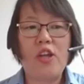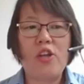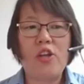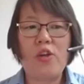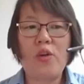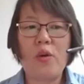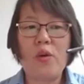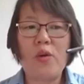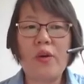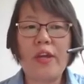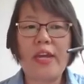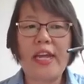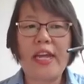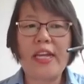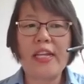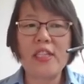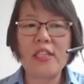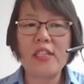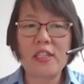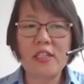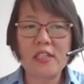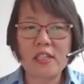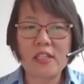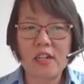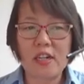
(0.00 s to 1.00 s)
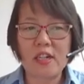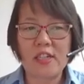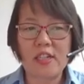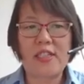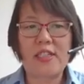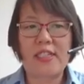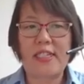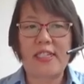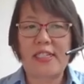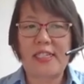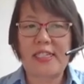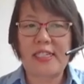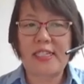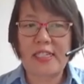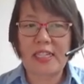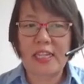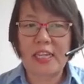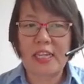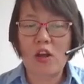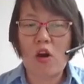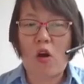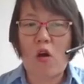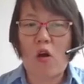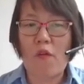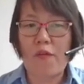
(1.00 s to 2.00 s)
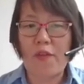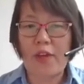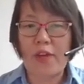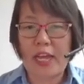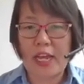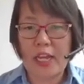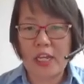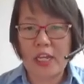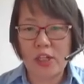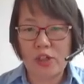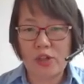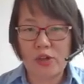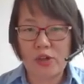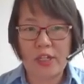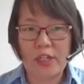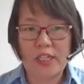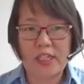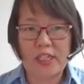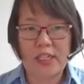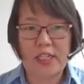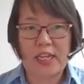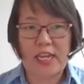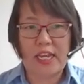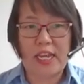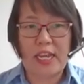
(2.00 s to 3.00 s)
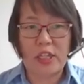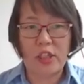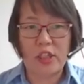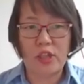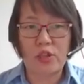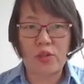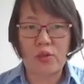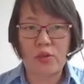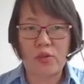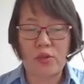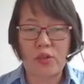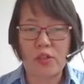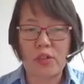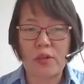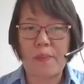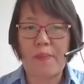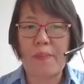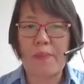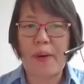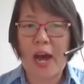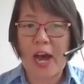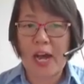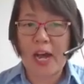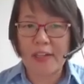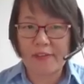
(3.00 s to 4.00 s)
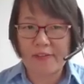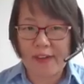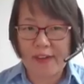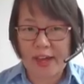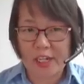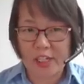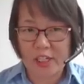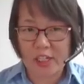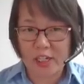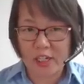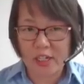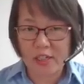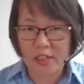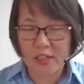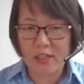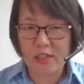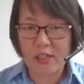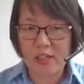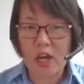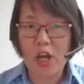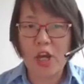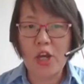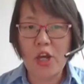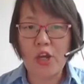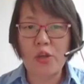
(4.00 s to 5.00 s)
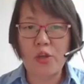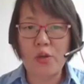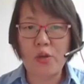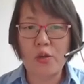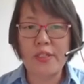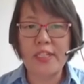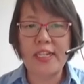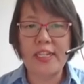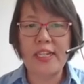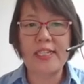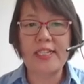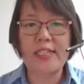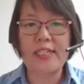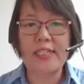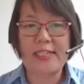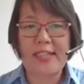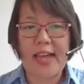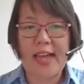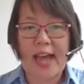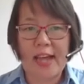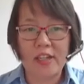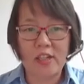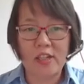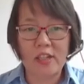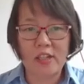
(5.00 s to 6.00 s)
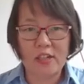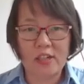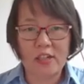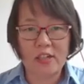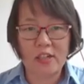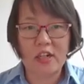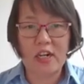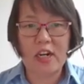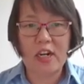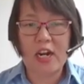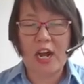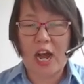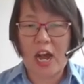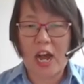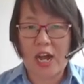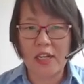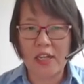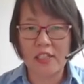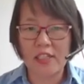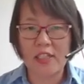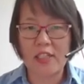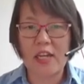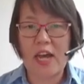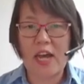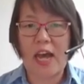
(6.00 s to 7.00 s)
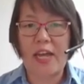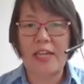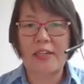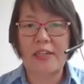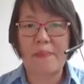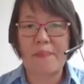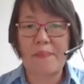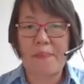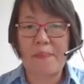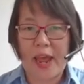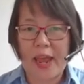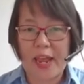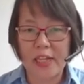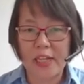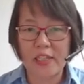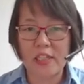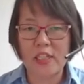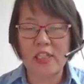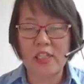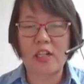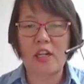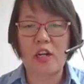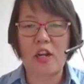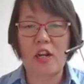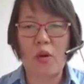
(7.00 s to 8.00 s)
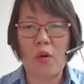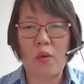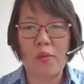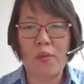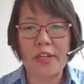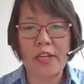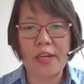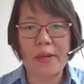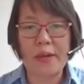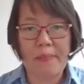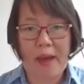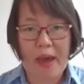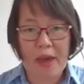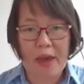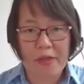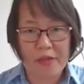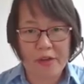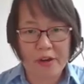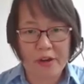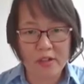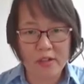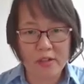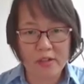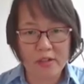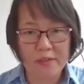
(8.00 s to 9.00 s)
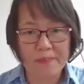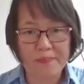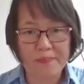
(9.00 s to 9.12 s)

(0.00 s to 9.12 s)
You insert the gene of interest into the part vectors using standard cut and paste cloning method.